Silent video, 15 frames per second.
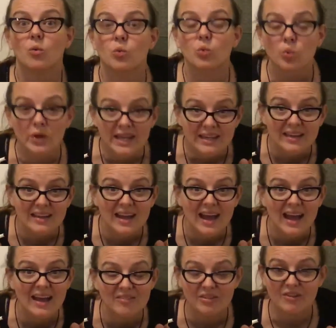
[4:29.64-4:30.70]
We
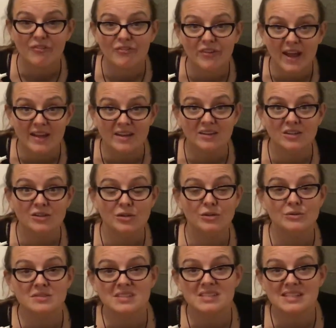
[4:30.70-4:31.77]
have a friend
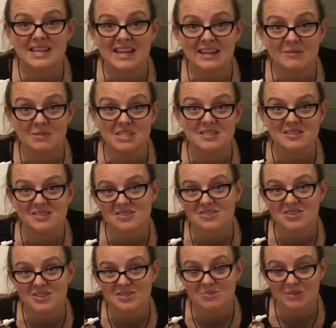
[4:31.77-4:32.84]
whose name
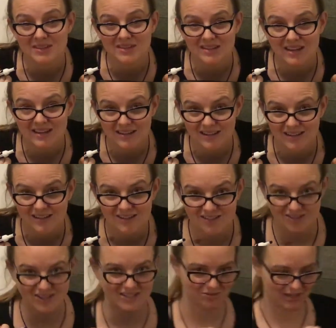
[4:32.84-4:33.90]
starts with an I. You
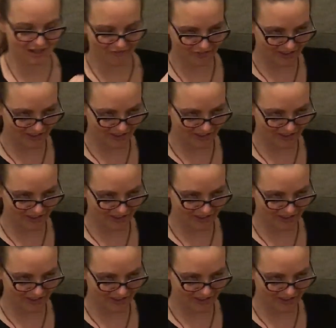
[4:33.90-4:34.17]
guys ready for